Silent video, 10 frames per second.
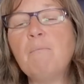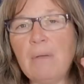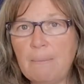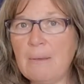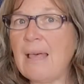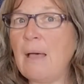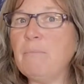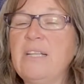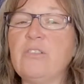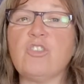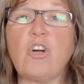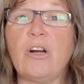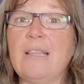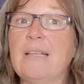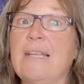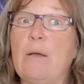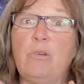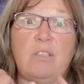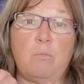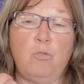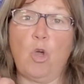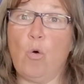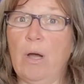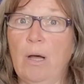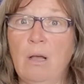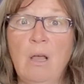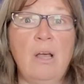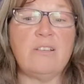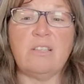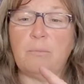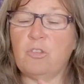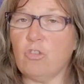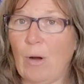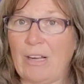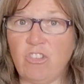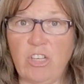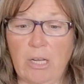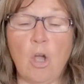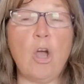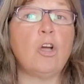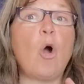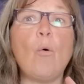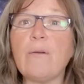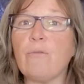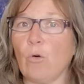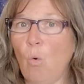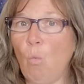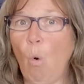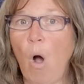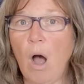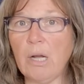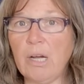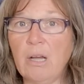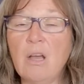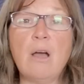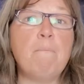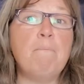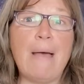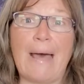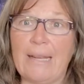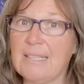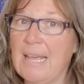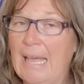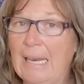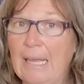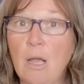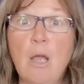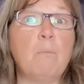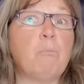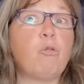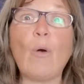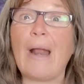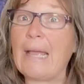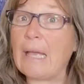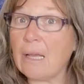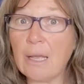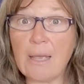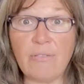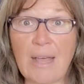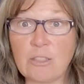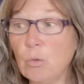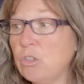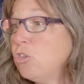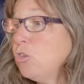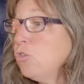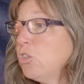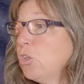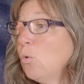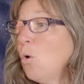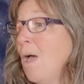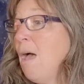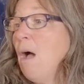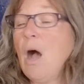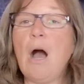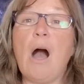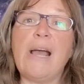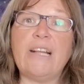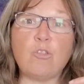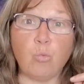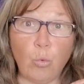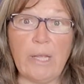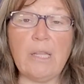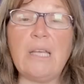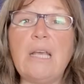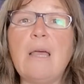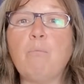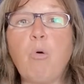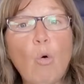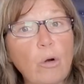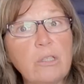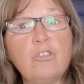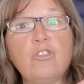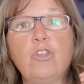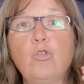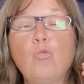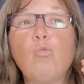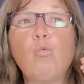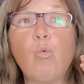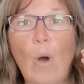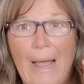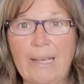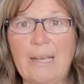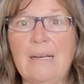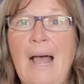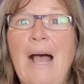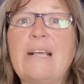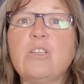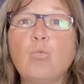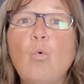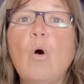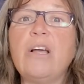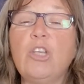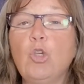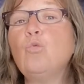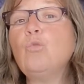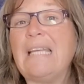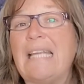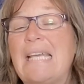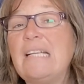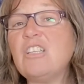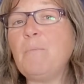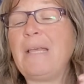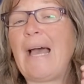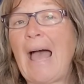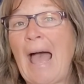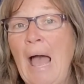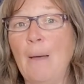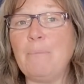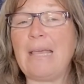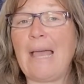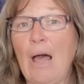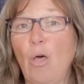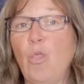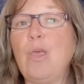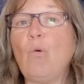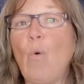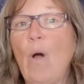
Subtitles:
Maybe that means starting the day with some yoga, some stretching, going for a walk, meditating, praying, if that's what you do. It's really important to recognize what you need to be a happy, healthy,